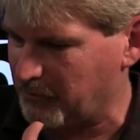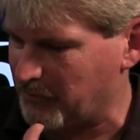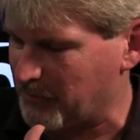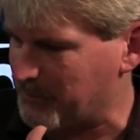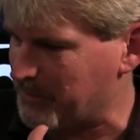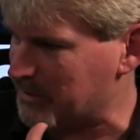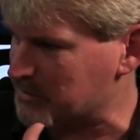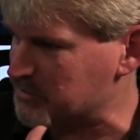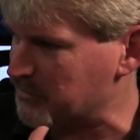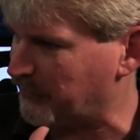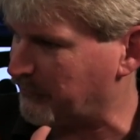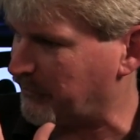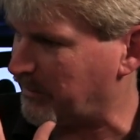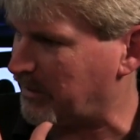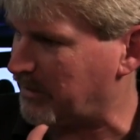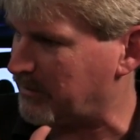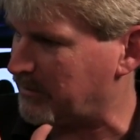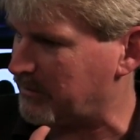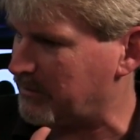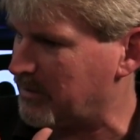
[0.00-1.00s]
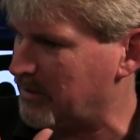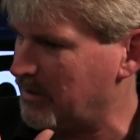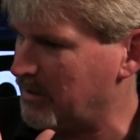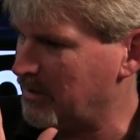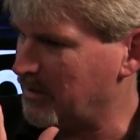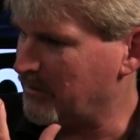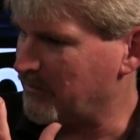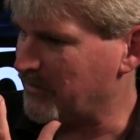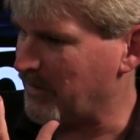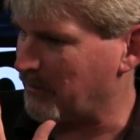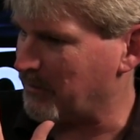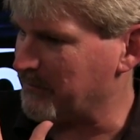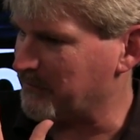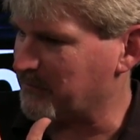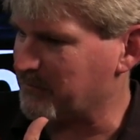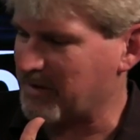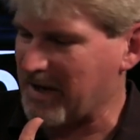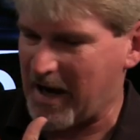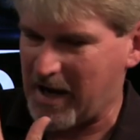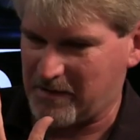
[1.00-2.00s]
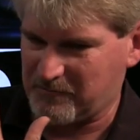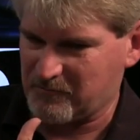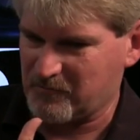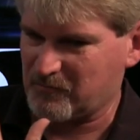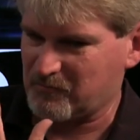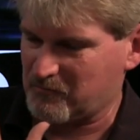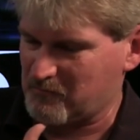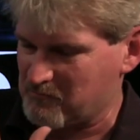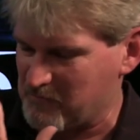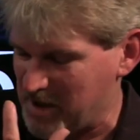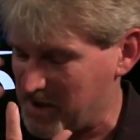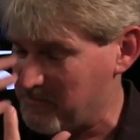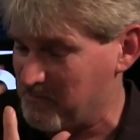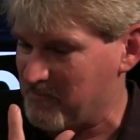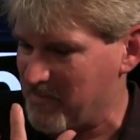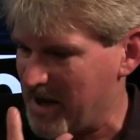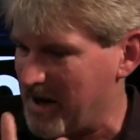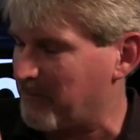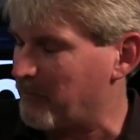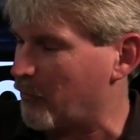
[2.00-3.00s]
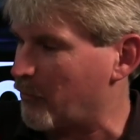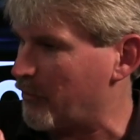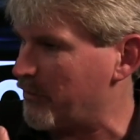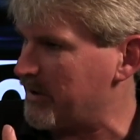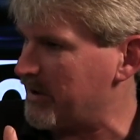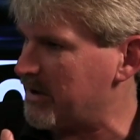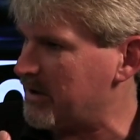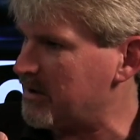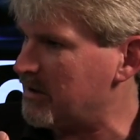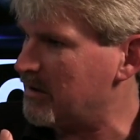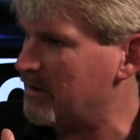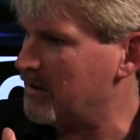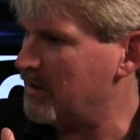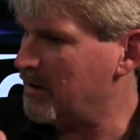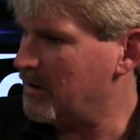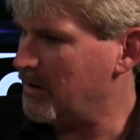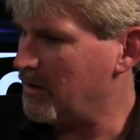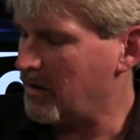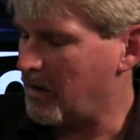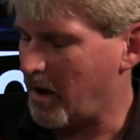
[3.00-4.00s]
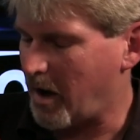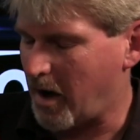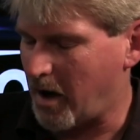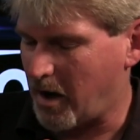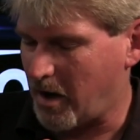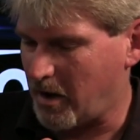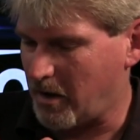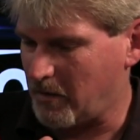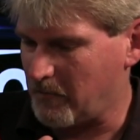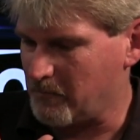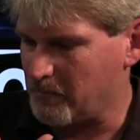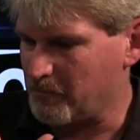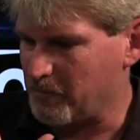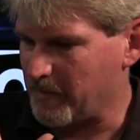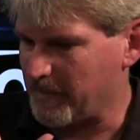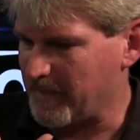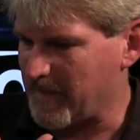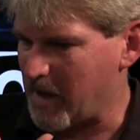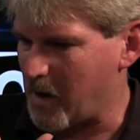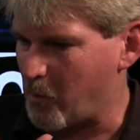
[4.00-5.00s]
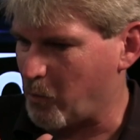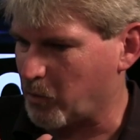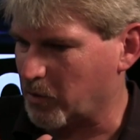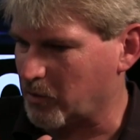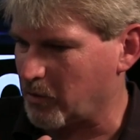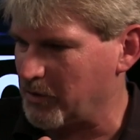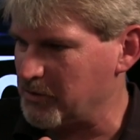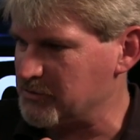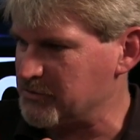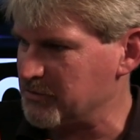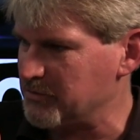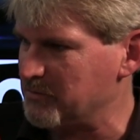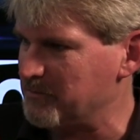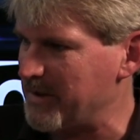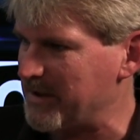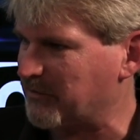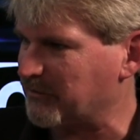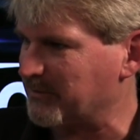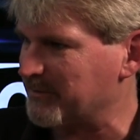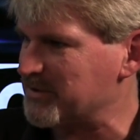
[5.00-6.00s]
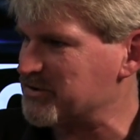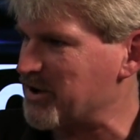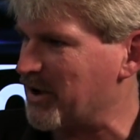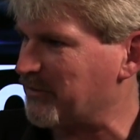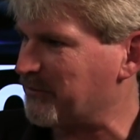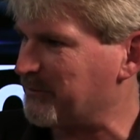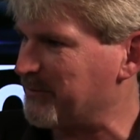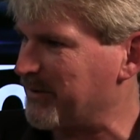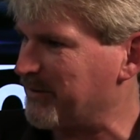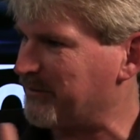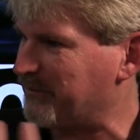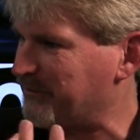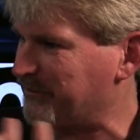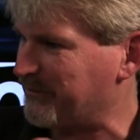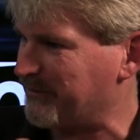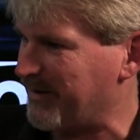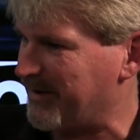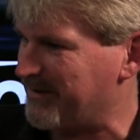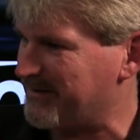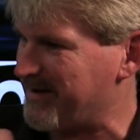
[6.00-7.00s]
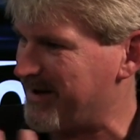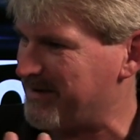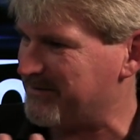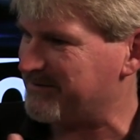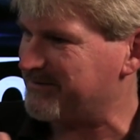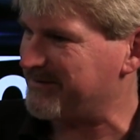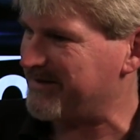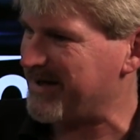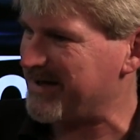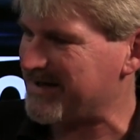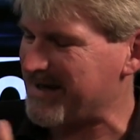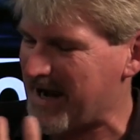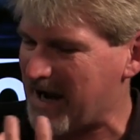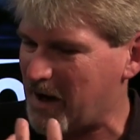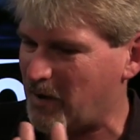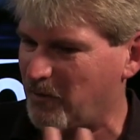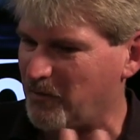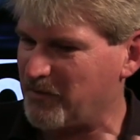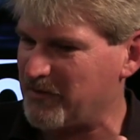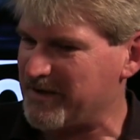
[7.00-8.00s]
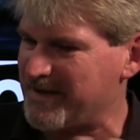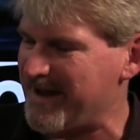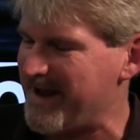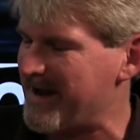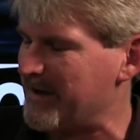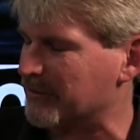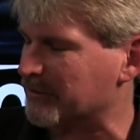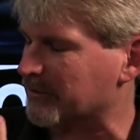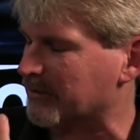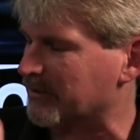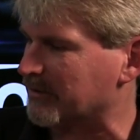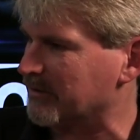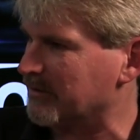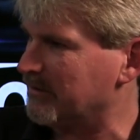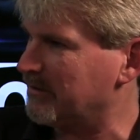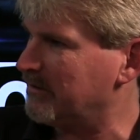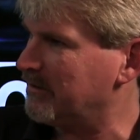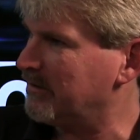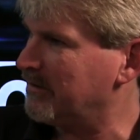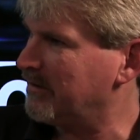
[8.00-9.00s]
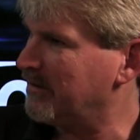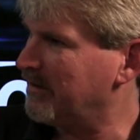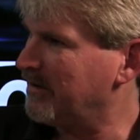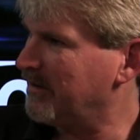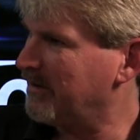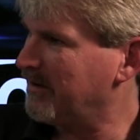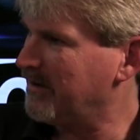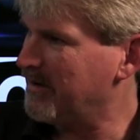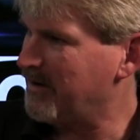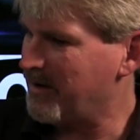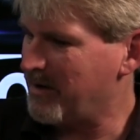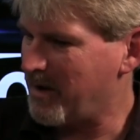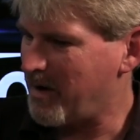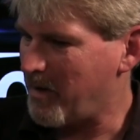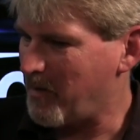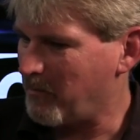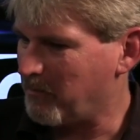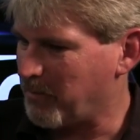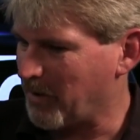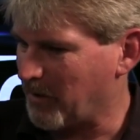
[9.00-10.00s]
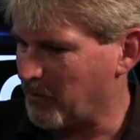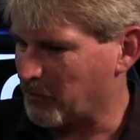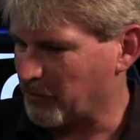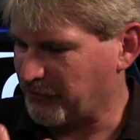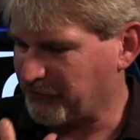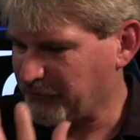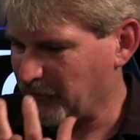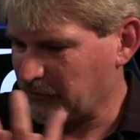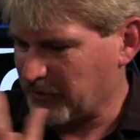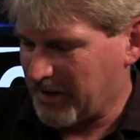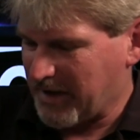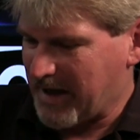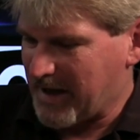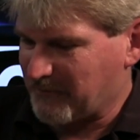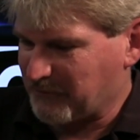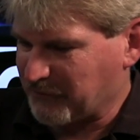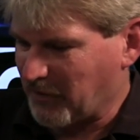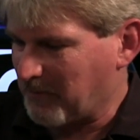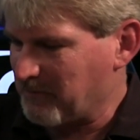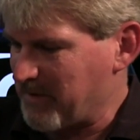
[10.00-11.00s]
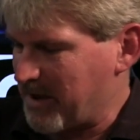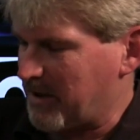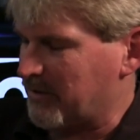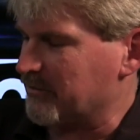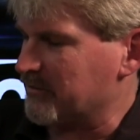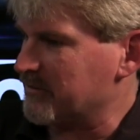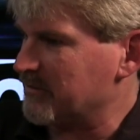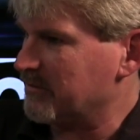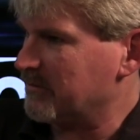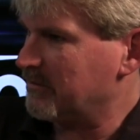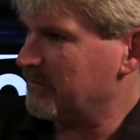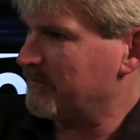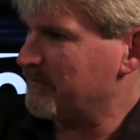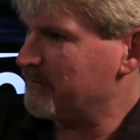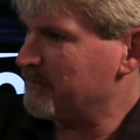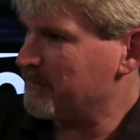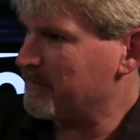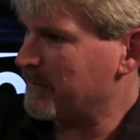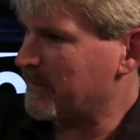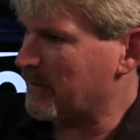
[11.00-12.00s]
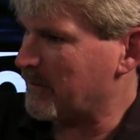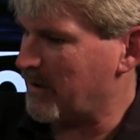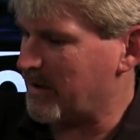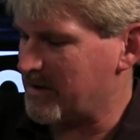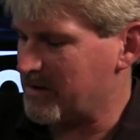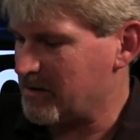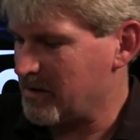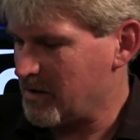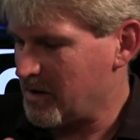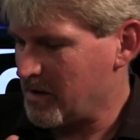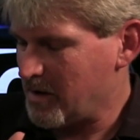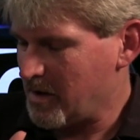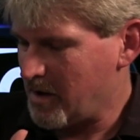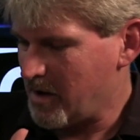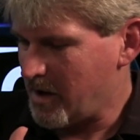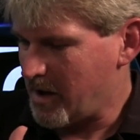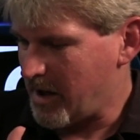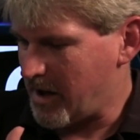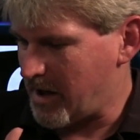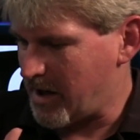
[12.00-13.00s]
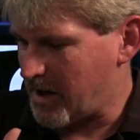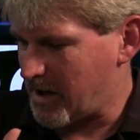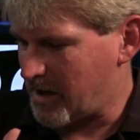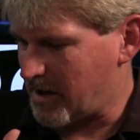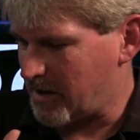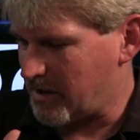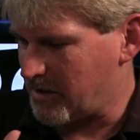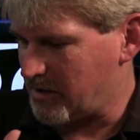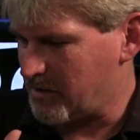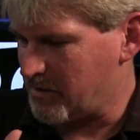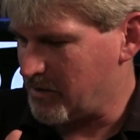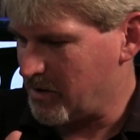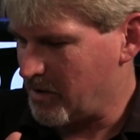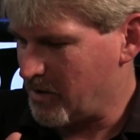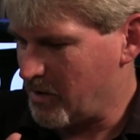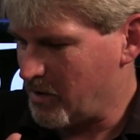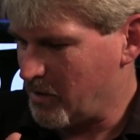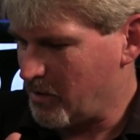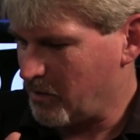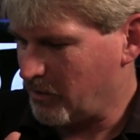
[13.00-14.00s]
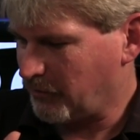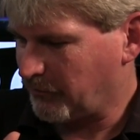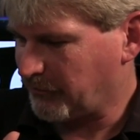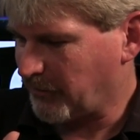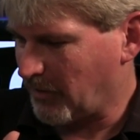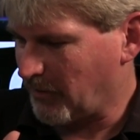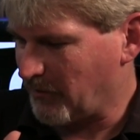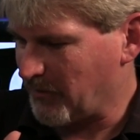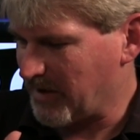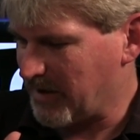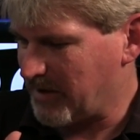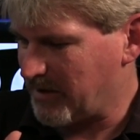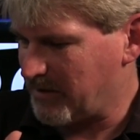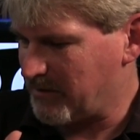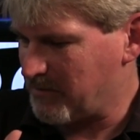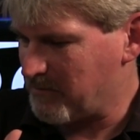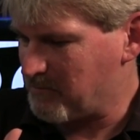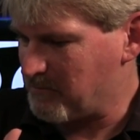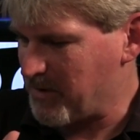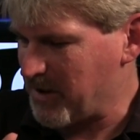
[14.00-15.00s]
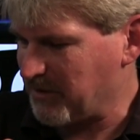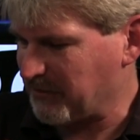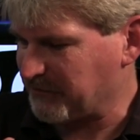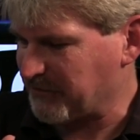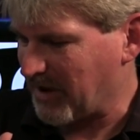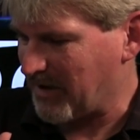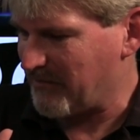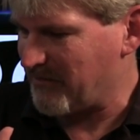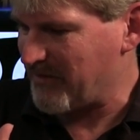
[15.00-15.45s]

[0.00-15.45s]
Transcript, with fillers: the pictures in that we've got in memory. Um, and we're going to make some adjustments and, and take out the error. Mm-hmm. But we're still going to have some error, right? And so then, based on